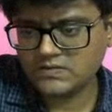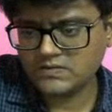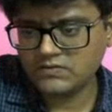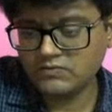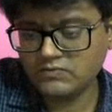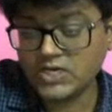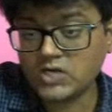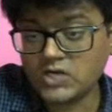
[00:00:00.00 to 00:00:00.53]

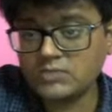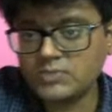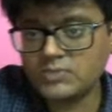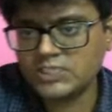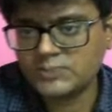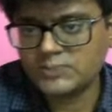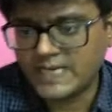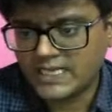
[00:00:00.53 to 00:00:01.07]
We talked about the
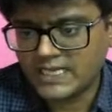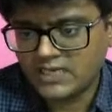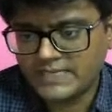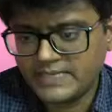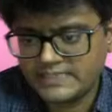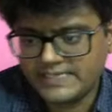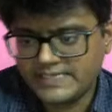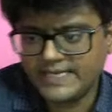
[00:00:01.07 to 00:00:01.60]
spherical
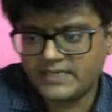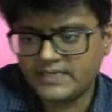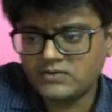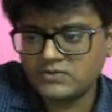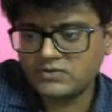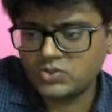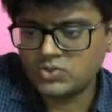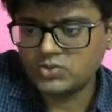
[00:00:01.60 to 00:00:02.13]
mirrors, right?
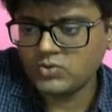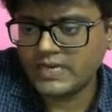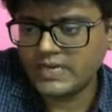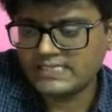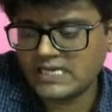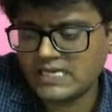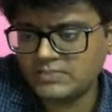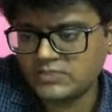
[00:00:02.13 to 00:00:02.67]
So two
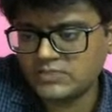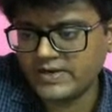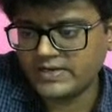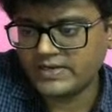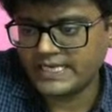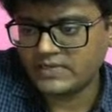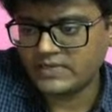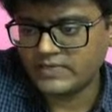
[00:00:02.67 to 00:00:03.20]
examples we have taken.